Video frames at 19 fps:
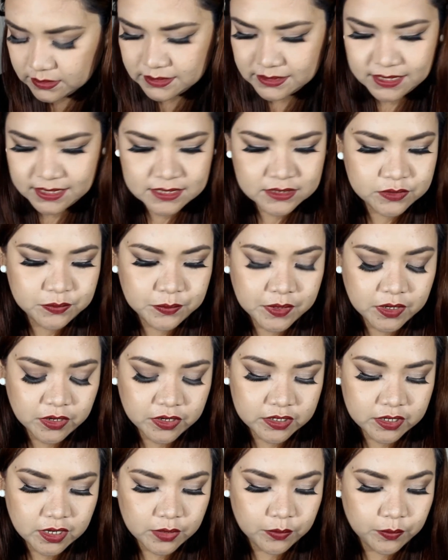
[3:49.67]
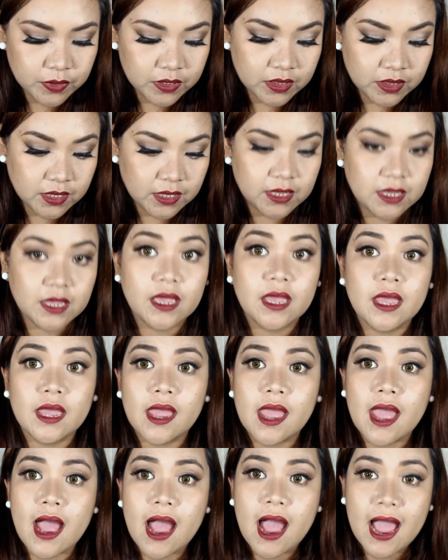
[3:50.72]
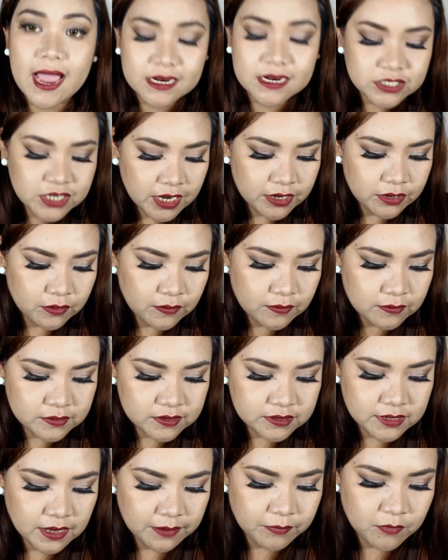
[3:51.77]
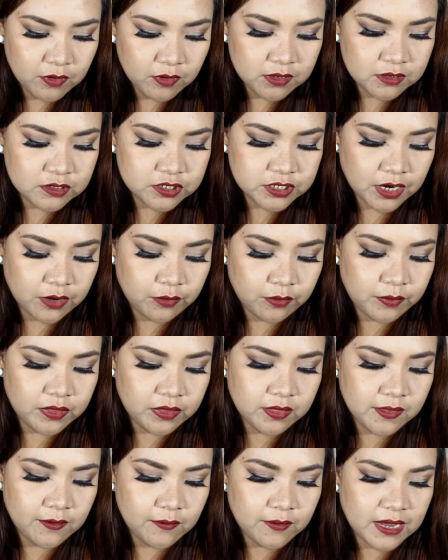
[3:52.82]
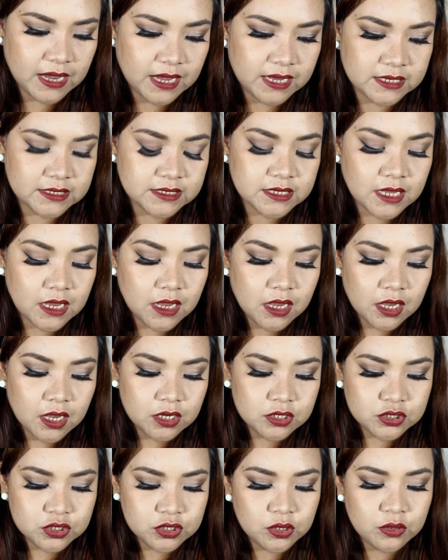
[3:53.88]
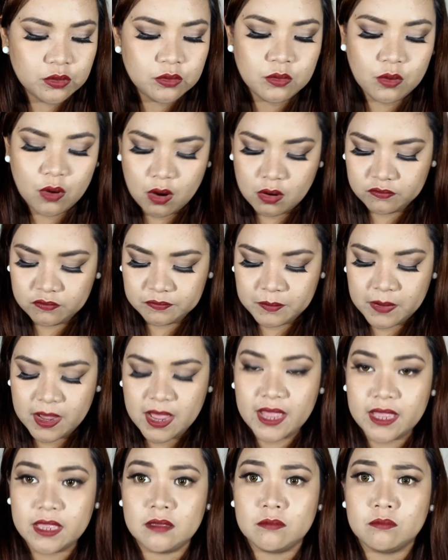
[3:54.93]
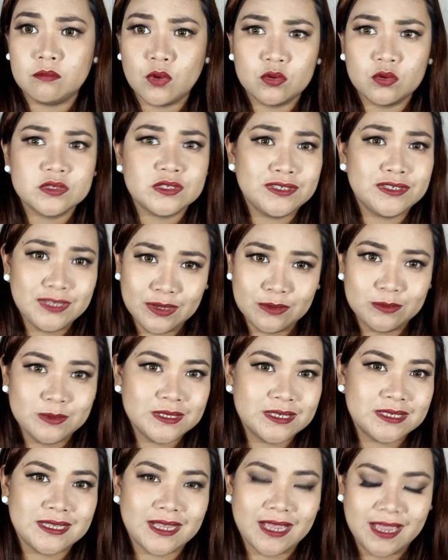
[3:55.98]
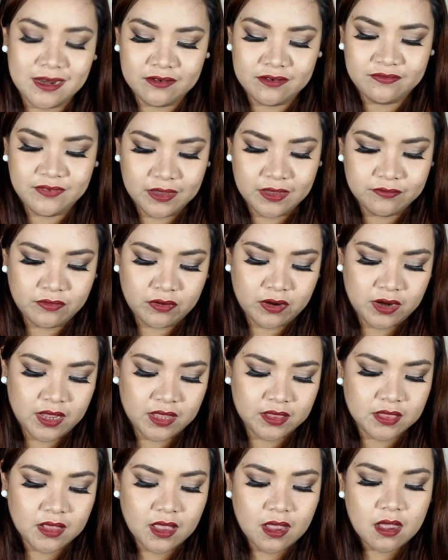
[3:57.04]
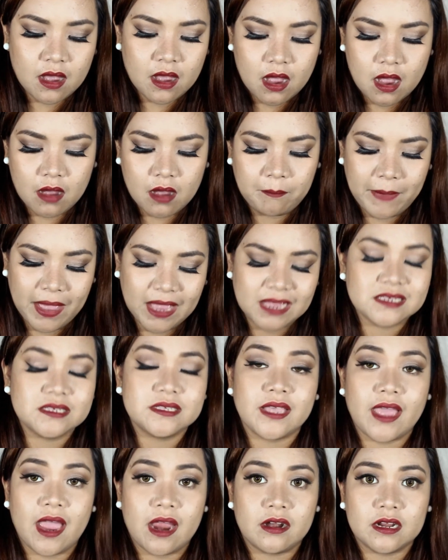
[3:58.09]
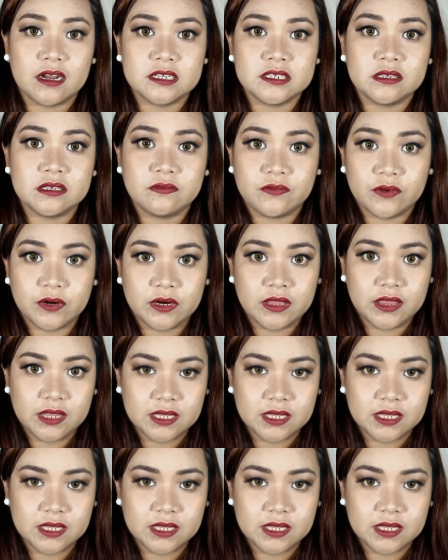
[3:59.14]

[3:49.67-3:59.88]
Since we are done with the eyeshadows, I'm going to share with you guys two of my most used and favorite mascaras for